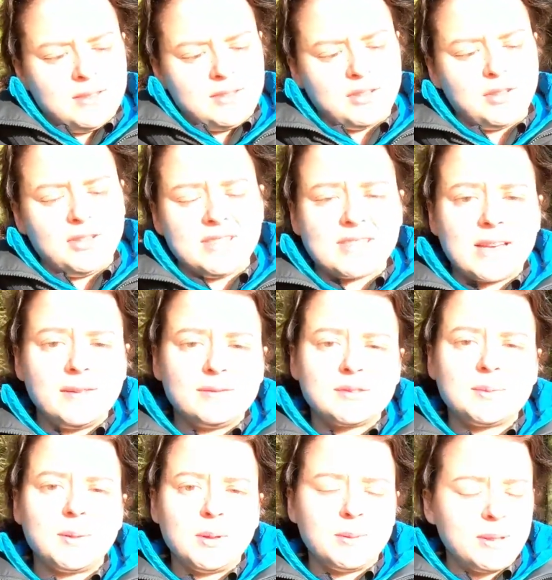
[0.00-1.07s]
so it's
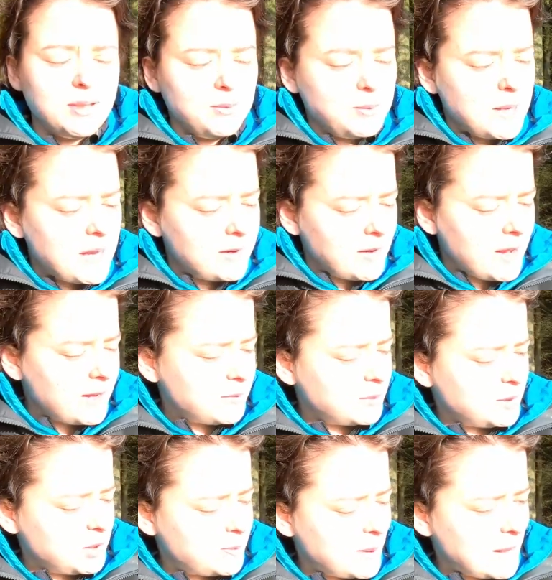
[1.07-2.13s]
comfortable when you wear it and
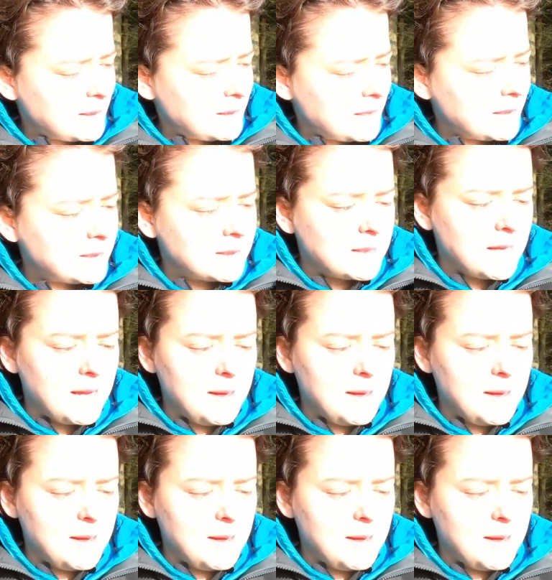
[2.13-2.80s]
when you're pedaling,